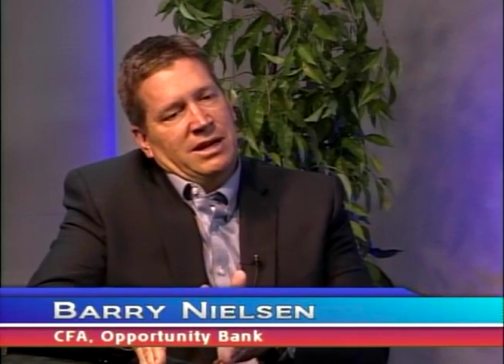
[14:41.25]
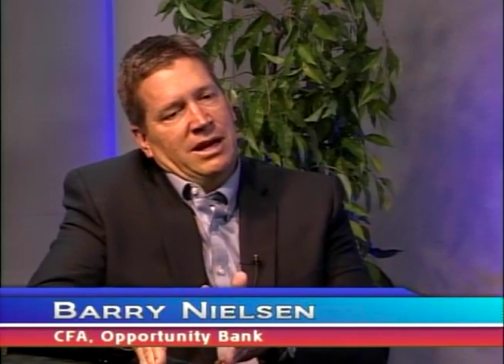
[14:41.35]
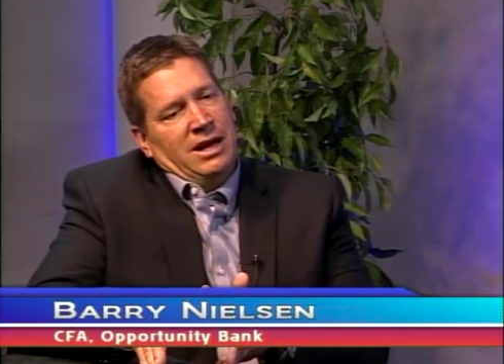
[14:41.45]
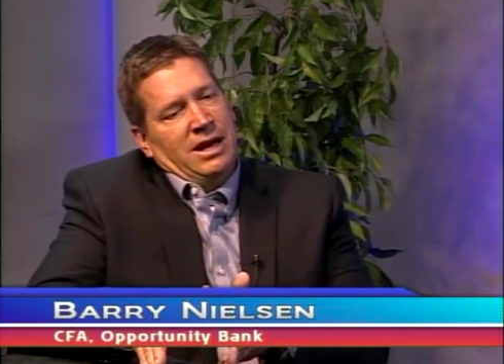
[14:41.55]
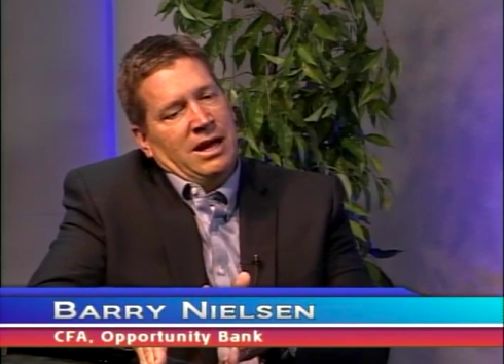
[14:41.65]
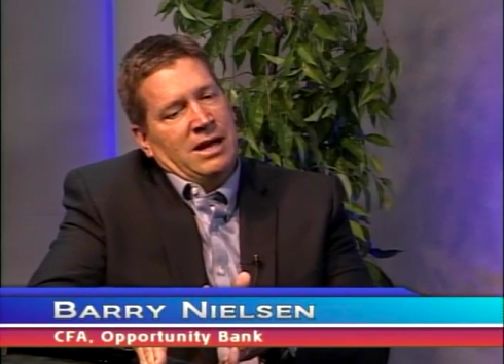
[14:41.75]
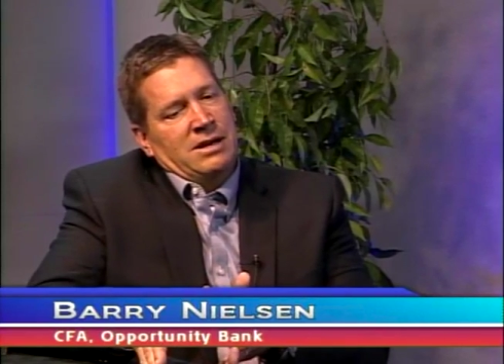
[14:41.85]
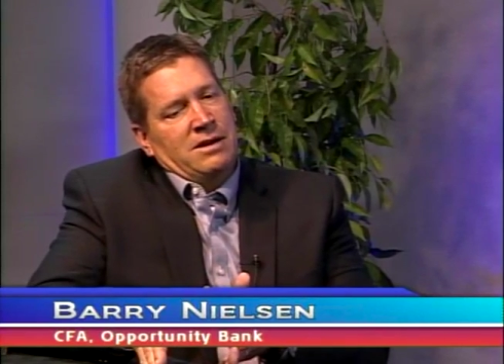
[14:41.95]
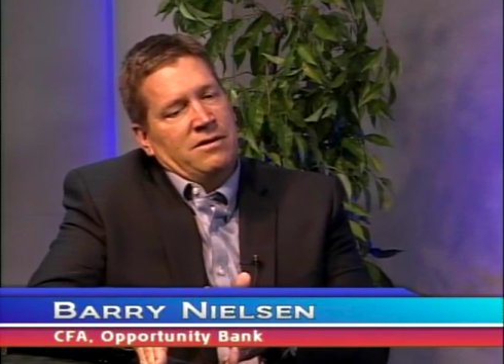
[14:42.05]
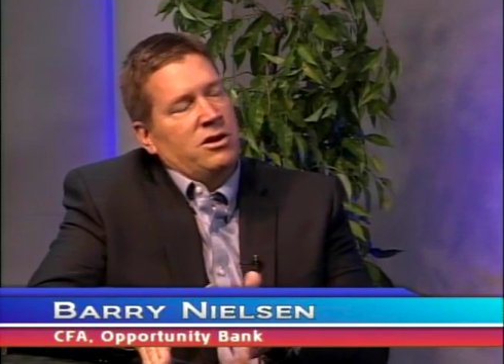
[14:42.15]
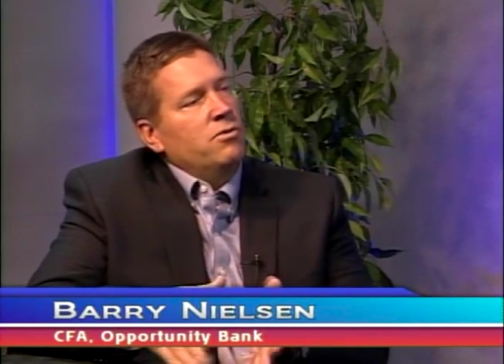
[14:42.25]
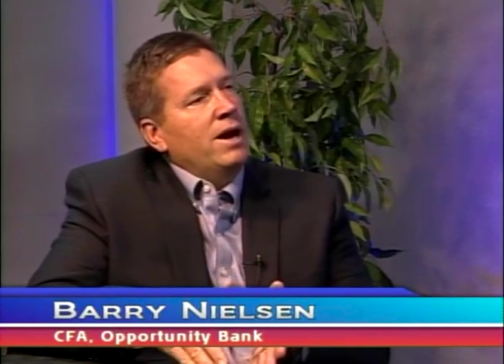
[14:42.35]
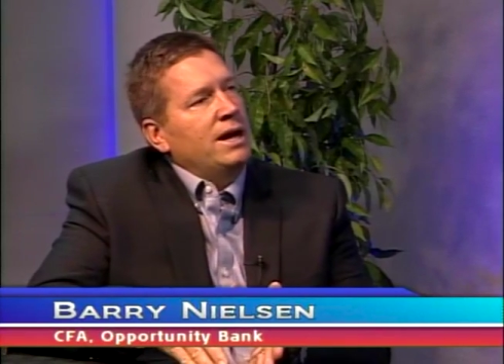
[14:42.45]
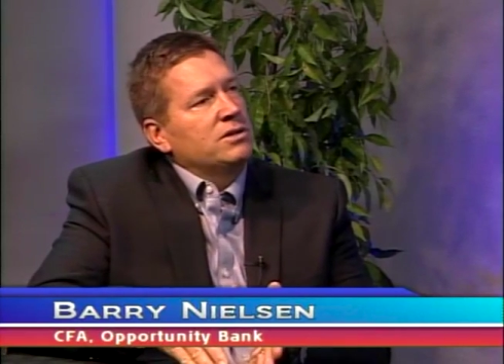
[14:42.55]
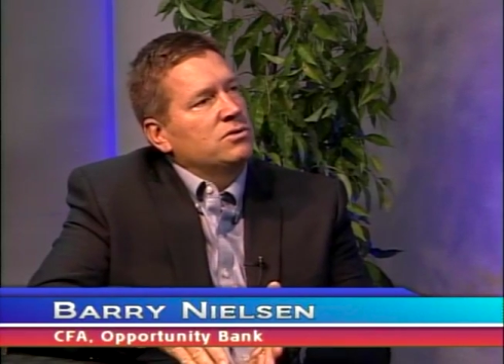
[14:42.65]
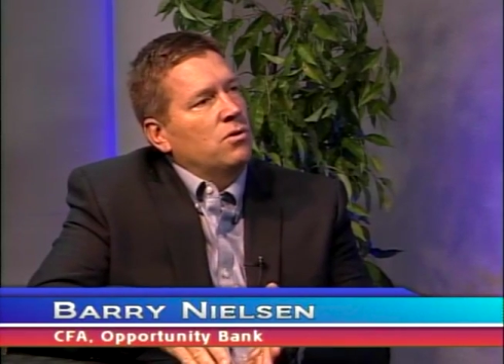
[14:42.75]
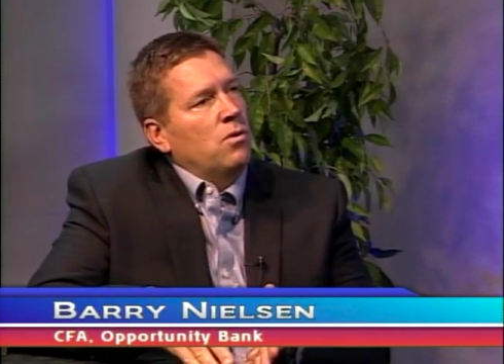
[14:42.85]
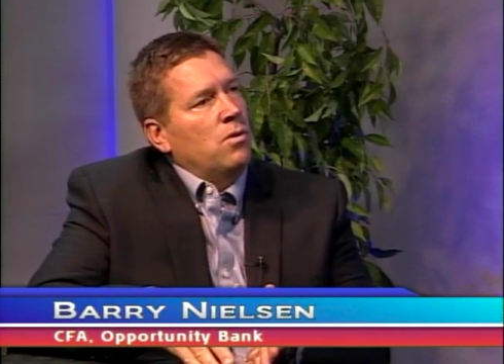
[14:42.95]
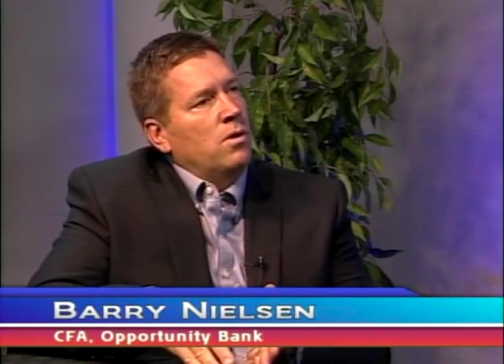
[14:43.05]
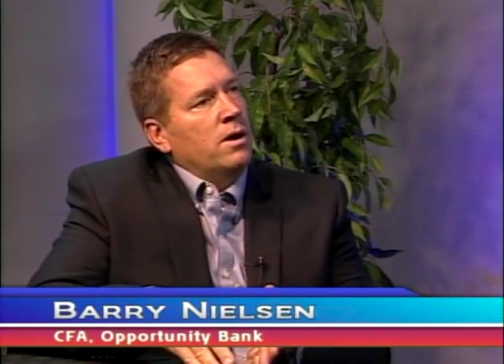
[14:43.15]
in the US
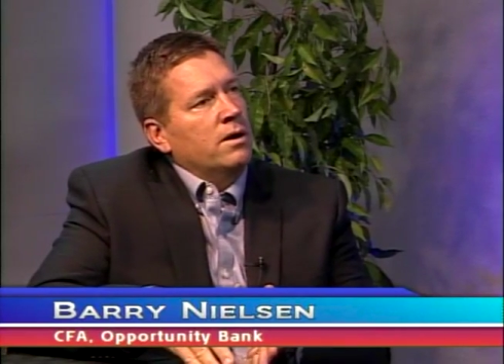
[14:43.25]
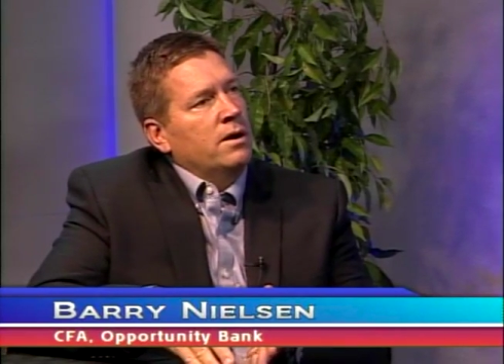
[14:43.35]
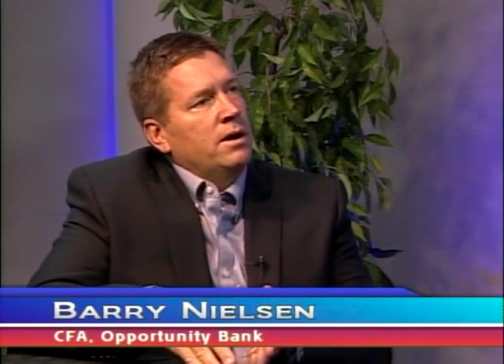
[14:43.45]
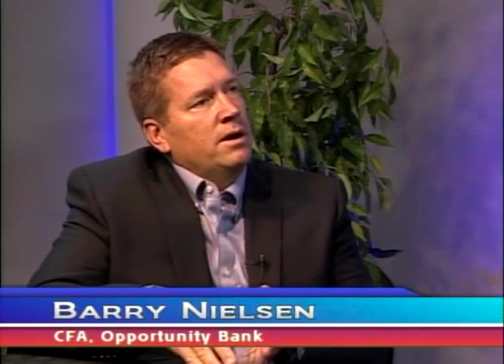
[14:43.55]
or